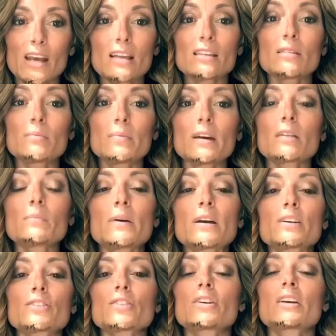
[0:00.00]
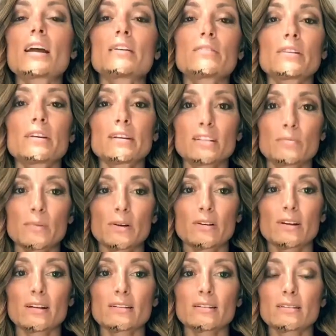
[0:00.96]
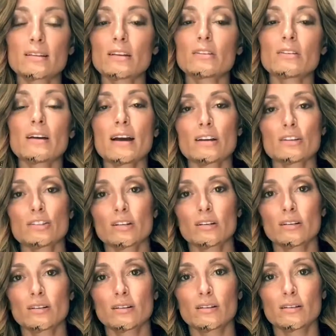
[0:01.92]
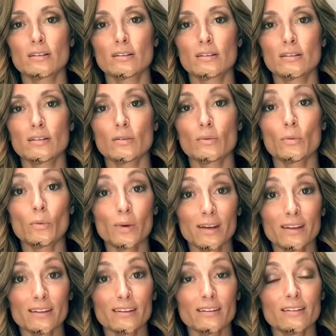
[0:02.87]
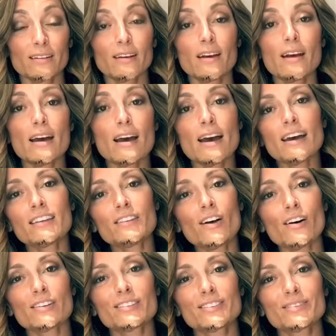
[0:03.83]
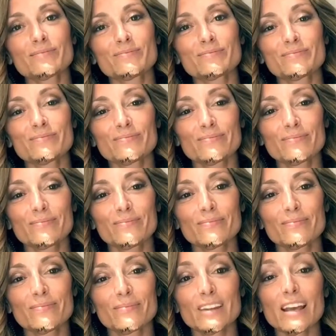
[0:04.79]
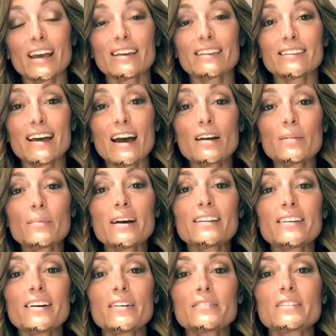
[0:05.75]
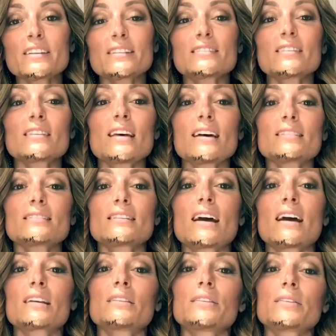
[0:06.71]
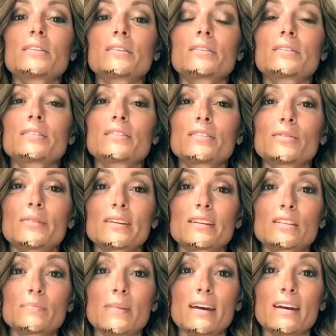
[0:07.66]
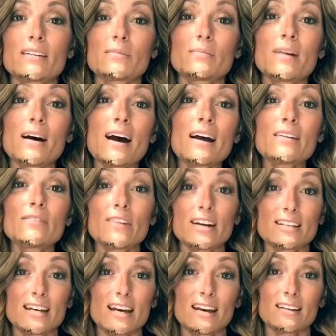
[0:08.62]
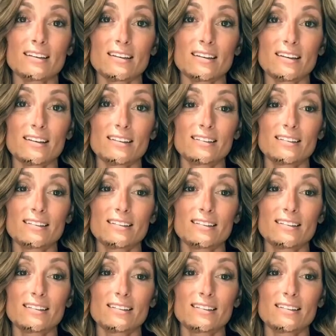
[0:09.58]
The big picture in every experience, interaction, win and loss. And that, my loves, is the lesson I learned to expand my vitality.